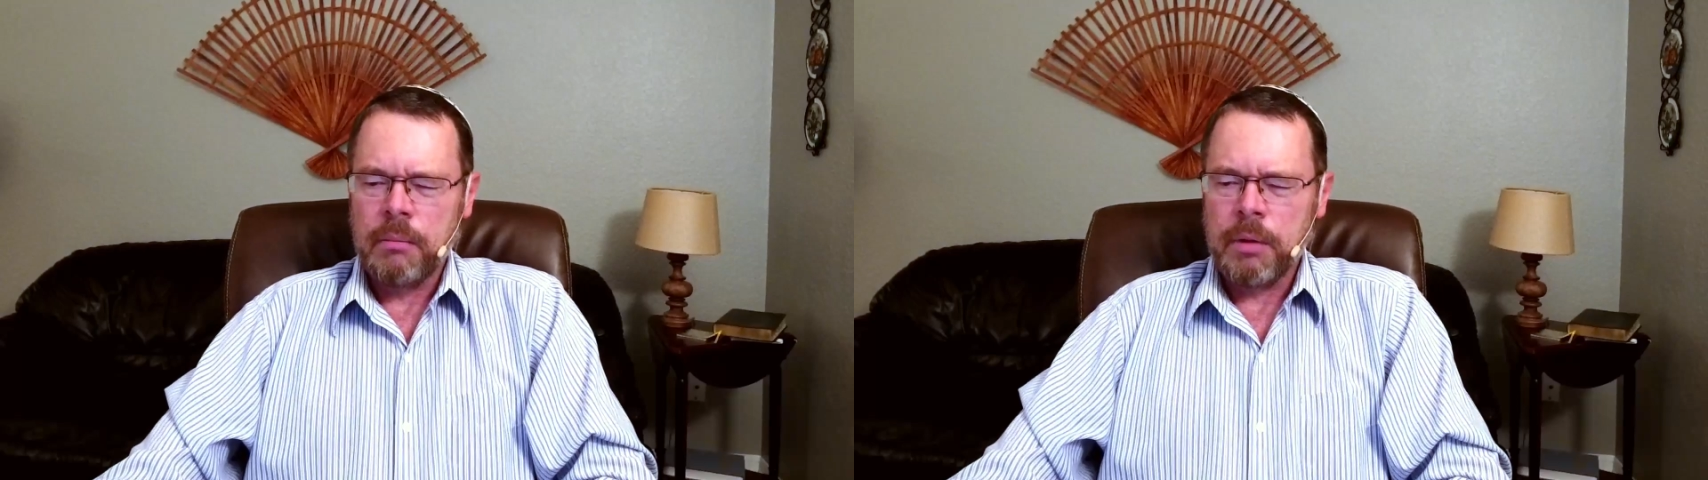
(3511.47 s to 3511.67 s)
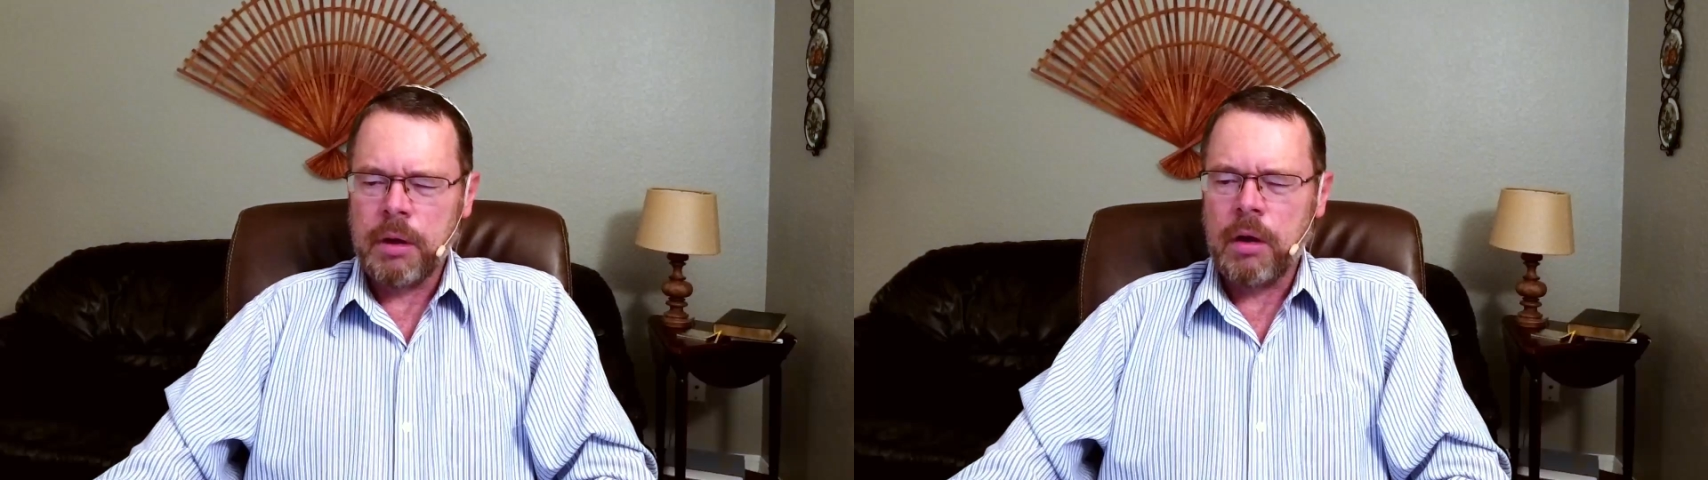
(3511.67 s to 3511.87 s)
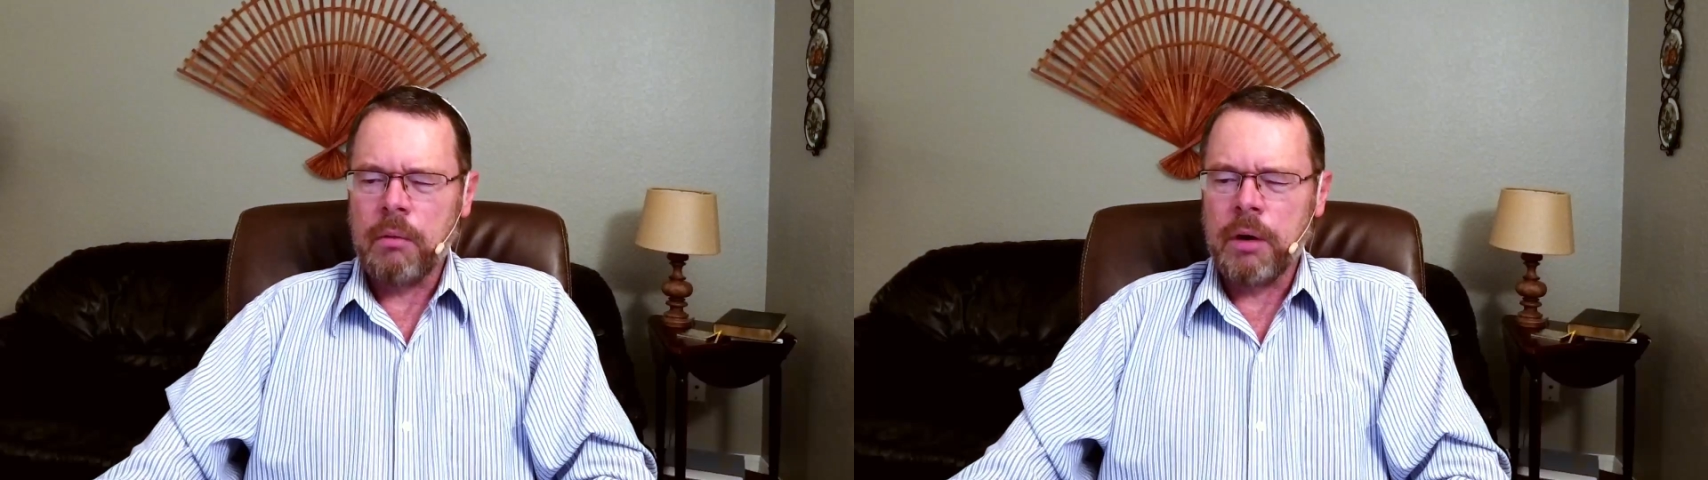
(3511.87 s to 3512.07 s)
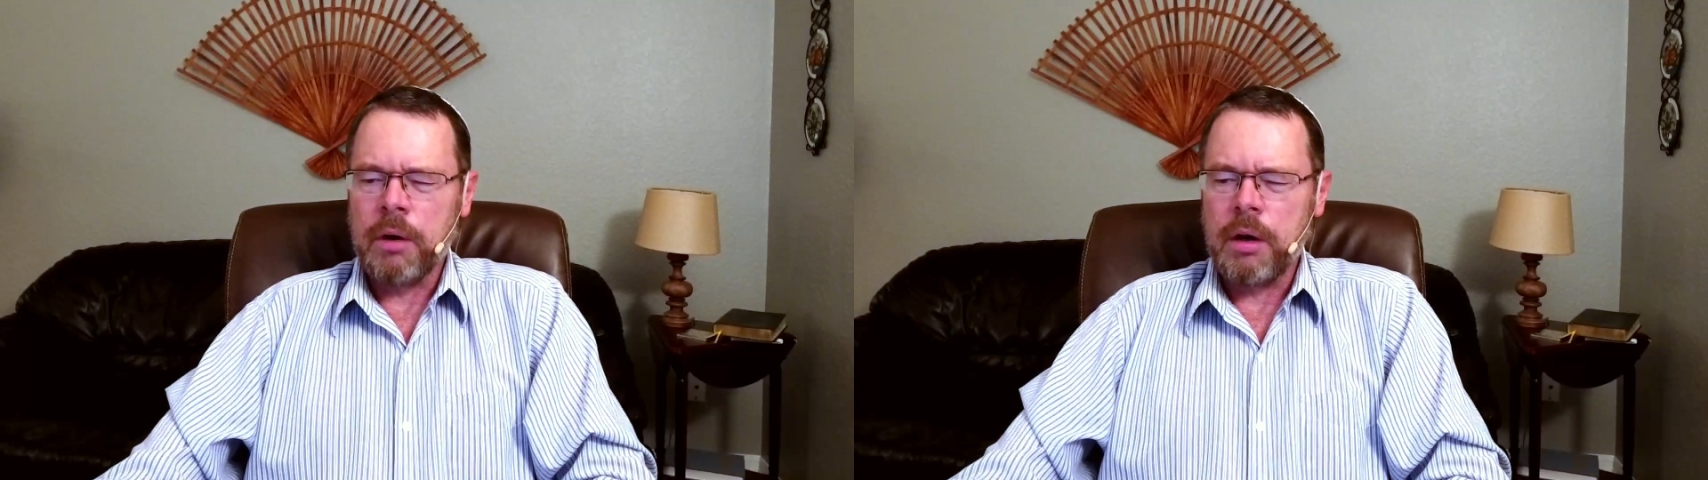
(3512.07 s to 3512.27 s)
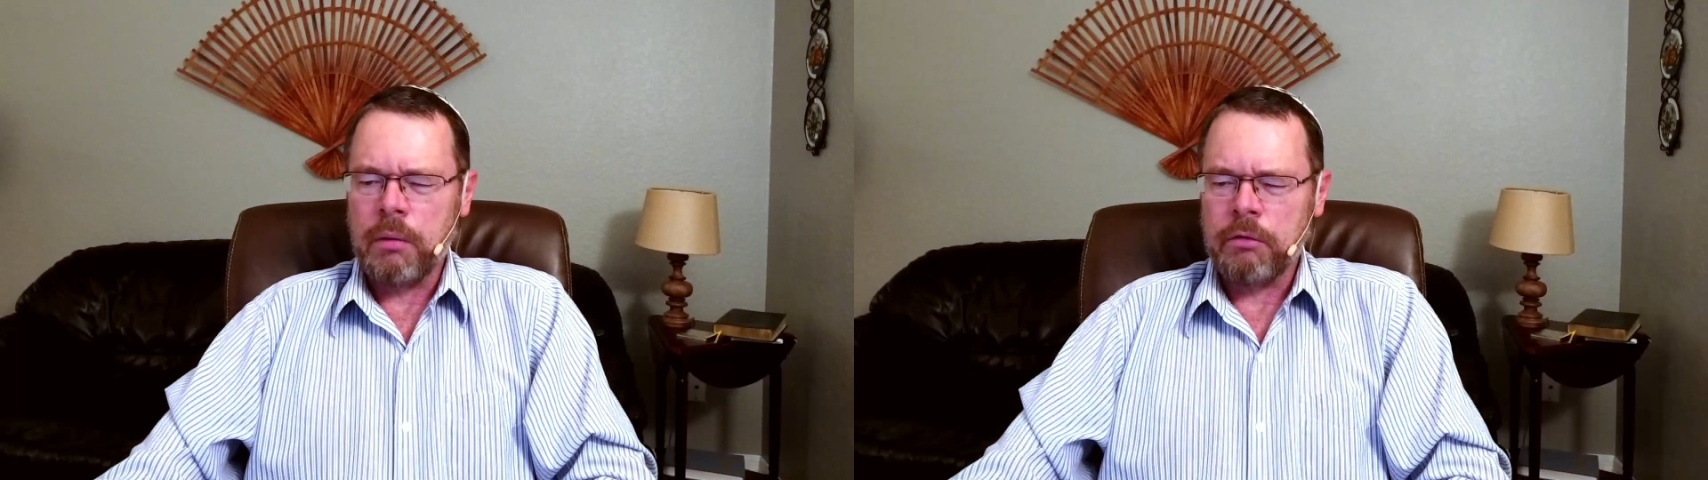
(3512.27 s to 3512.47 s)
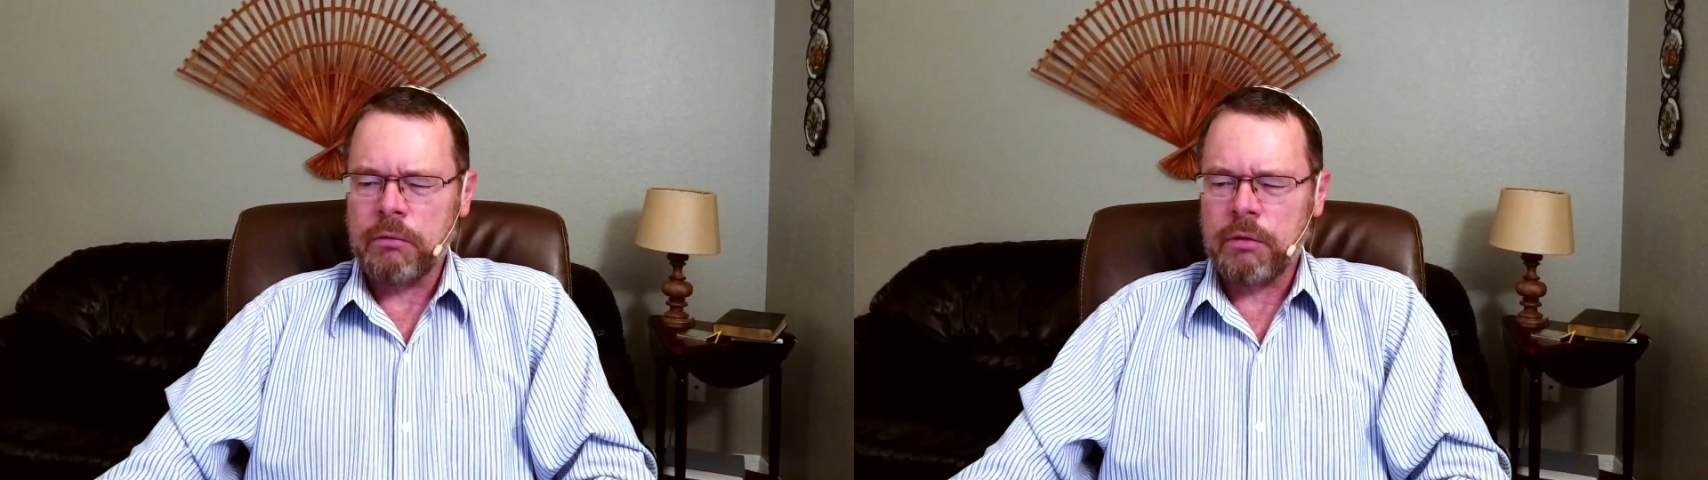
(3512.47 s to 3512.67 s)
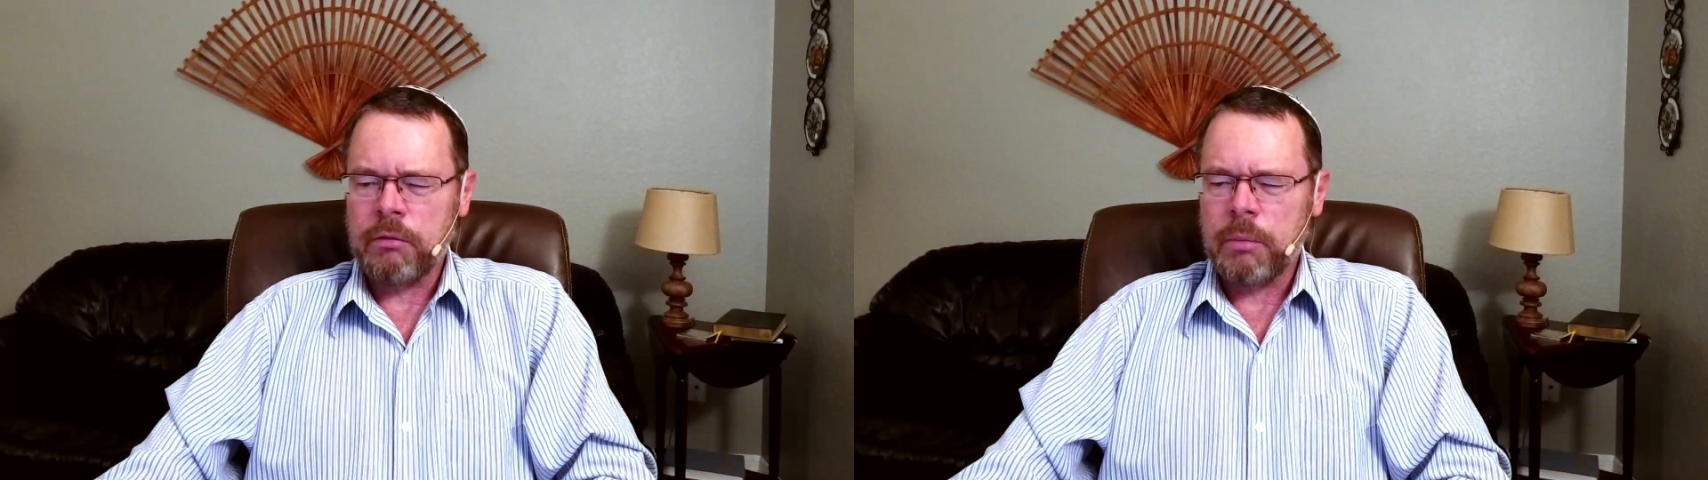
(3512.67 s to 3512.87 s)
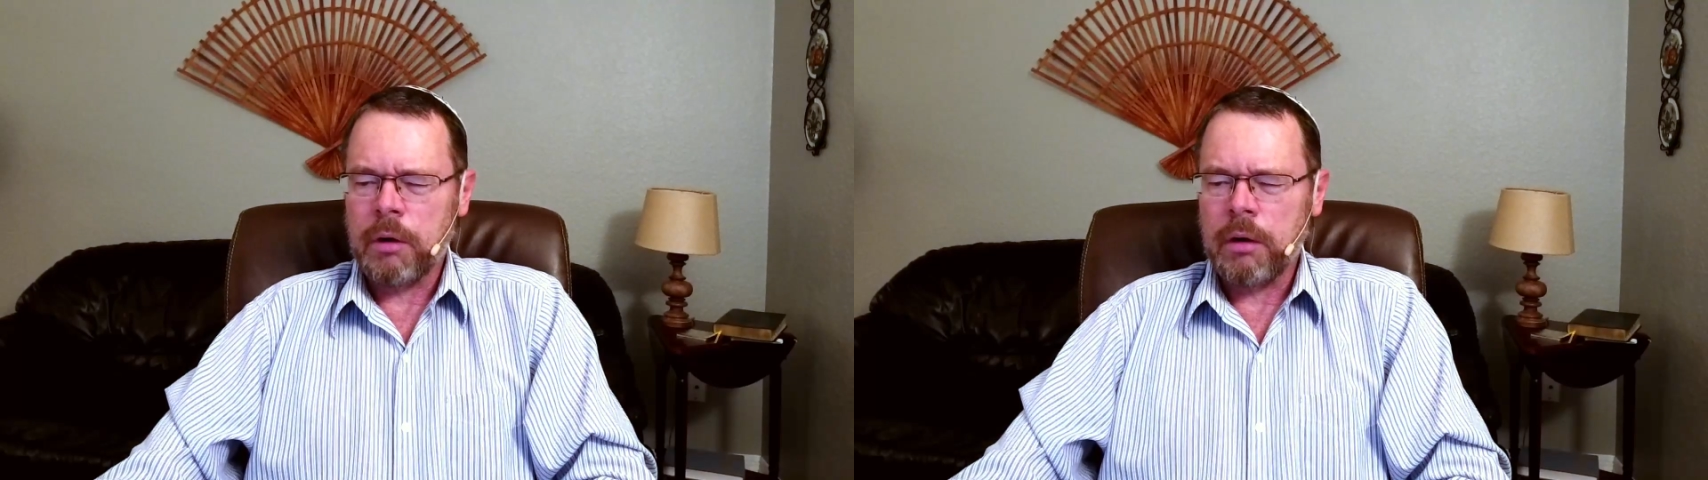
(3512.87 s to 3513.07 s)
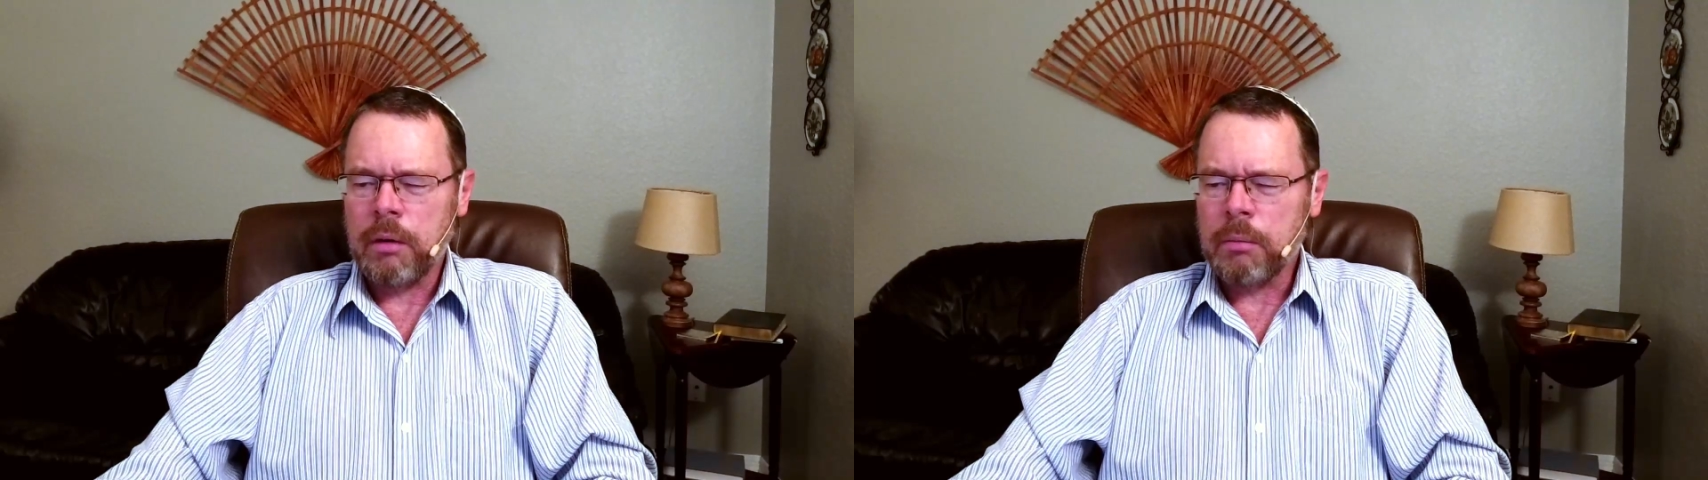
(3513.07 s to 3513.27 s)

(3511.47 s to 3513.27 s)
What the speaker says: But no one knows of his burial